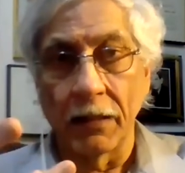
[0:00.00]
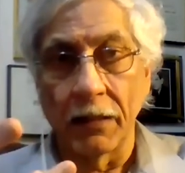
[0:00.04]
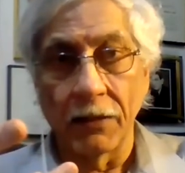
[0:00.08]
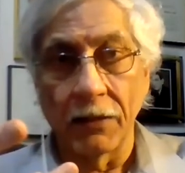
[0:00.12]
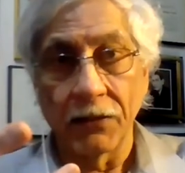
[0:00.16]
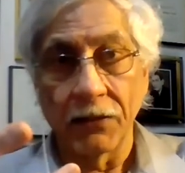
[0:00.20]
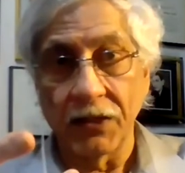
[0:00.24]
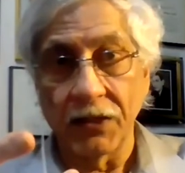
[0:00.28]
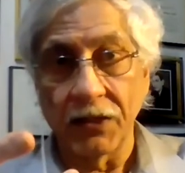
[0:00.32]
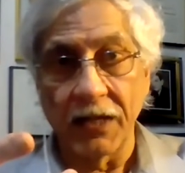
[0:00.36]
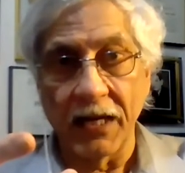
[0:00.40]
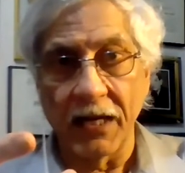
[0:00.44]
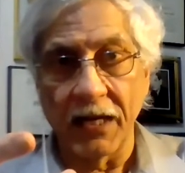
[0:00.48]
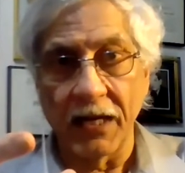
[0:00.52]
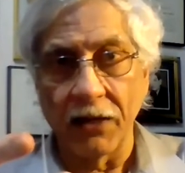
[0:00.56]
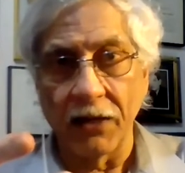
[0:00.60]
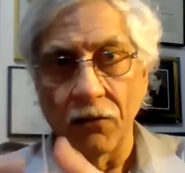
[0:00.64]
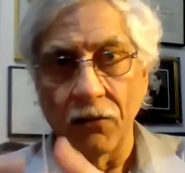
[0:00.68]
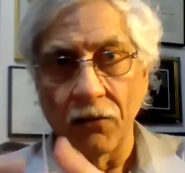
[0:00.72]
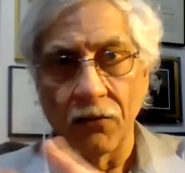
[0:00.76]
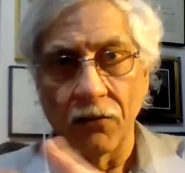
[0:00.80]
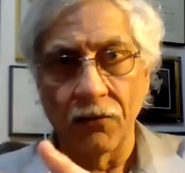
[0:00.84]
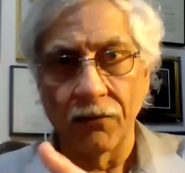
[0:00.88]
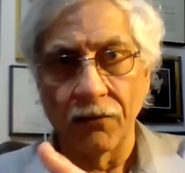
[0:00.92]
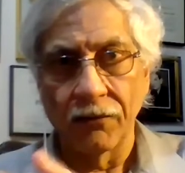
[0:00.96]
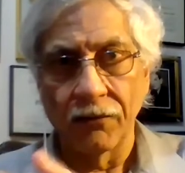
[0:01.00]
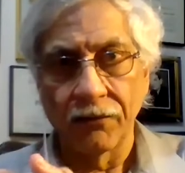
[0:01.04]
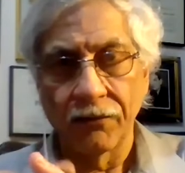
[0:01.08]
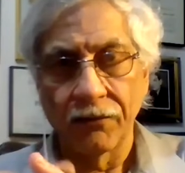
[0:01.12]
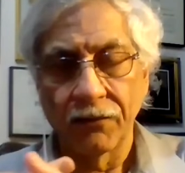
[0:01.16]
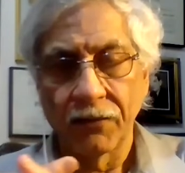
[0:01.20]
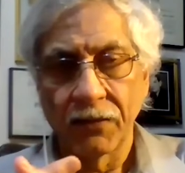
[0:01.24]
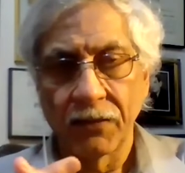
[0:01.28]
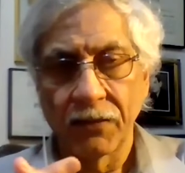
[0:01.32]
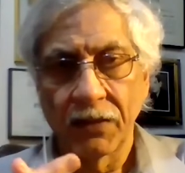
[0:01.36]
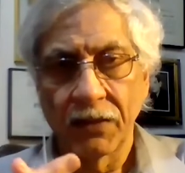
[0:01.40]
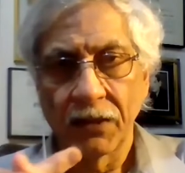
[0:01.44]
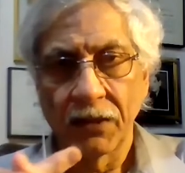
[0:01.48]
CIO,
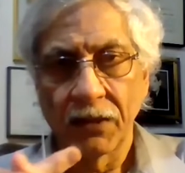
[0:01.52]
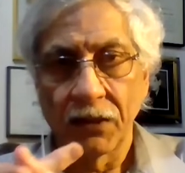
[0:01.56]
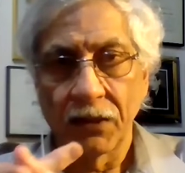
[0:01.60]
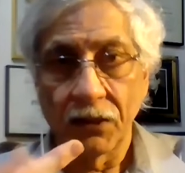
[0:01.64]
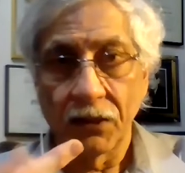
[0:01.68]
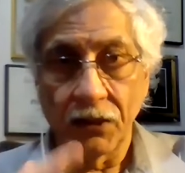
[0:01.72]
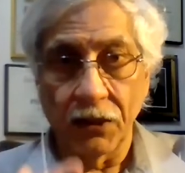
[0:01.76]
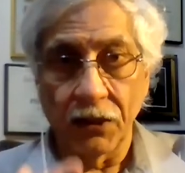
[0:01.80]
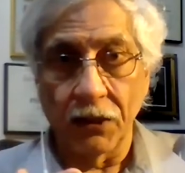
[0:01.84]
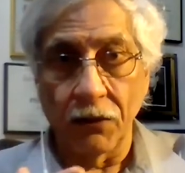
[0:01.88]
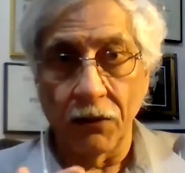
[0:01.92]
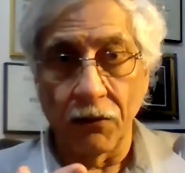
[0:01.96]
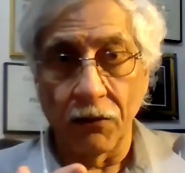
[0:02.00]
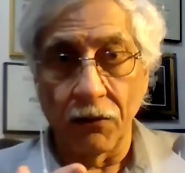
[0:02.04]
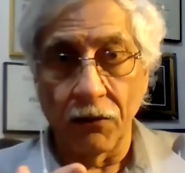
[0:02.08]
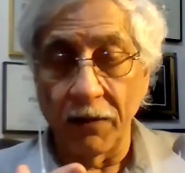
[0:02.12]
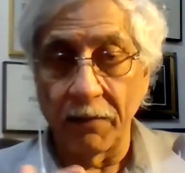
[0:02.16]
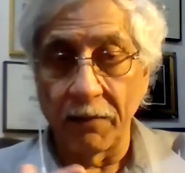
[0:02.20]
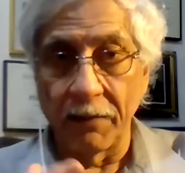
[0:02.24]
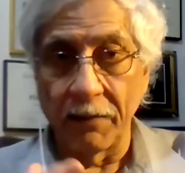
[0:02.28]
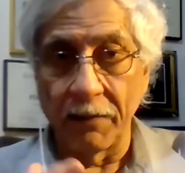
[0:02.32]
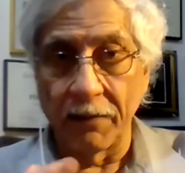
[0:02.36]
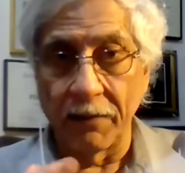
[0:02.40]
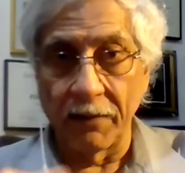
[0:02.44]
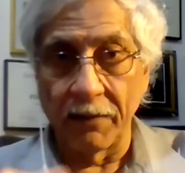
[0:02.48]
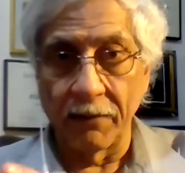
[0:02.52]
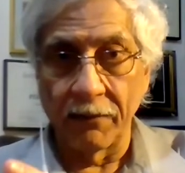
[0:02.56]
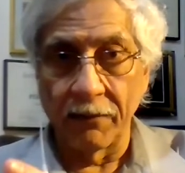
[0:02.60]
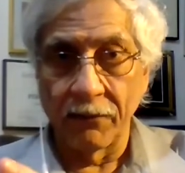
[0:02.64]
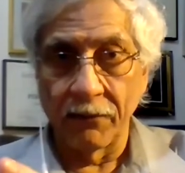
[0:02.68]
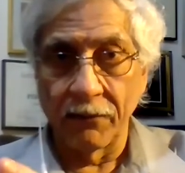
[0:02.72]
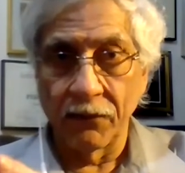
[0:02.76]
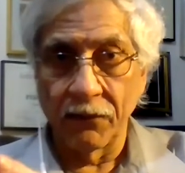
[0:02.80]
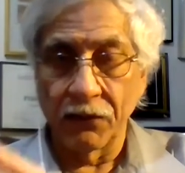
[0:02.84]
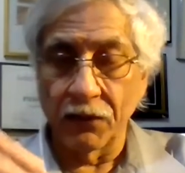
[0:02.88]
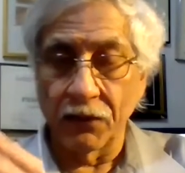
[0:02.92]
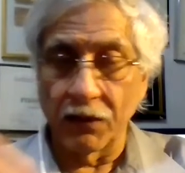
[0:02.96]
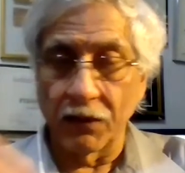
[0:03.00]
security people,
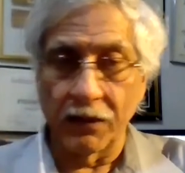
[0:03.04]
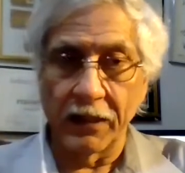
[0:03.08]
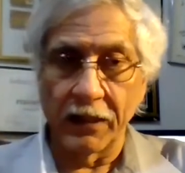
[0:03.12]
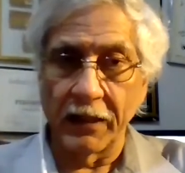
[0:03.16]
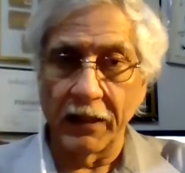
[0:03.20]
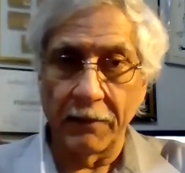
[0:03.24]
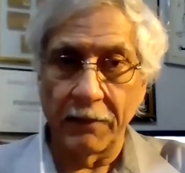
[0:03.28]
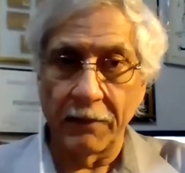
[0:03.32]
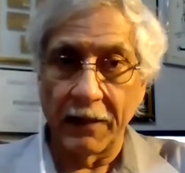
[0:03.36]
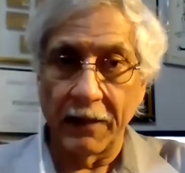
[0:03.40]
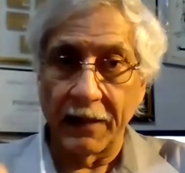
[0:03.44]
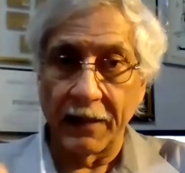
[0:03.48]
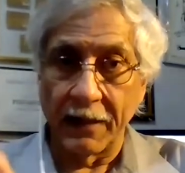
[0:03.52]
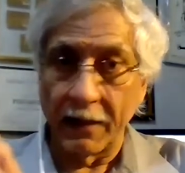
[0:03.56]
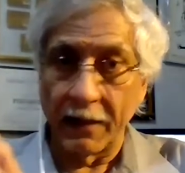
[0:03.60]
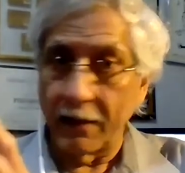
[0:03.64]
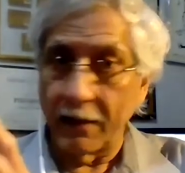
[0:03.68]
certainly, but